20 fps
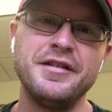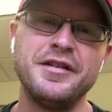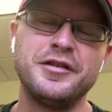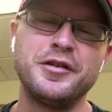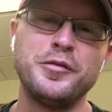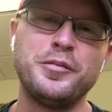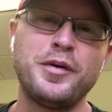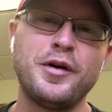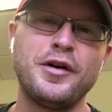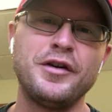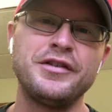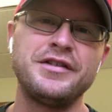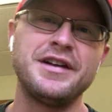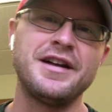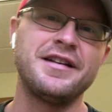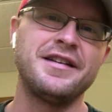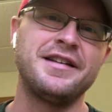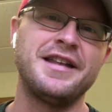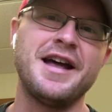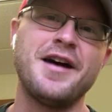And so Paul
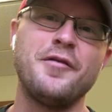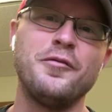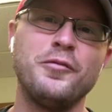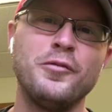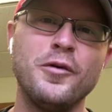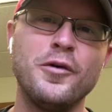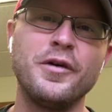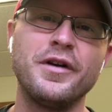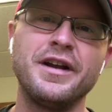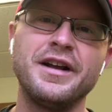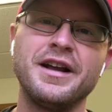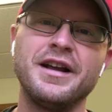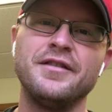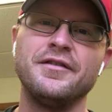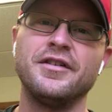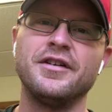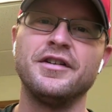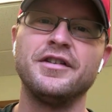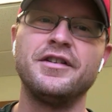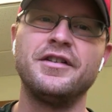sounds that warning in
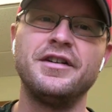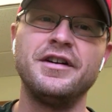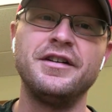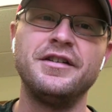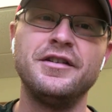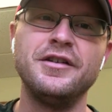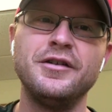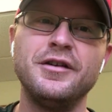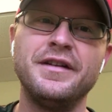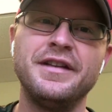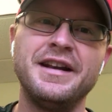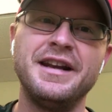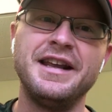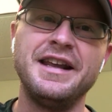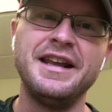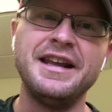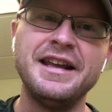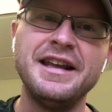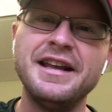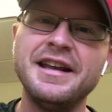verse 32, and then he
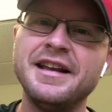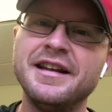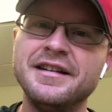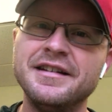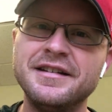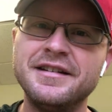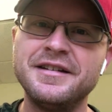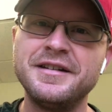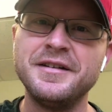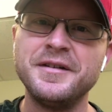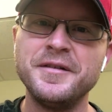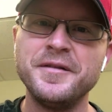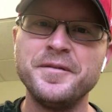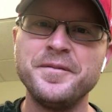ends,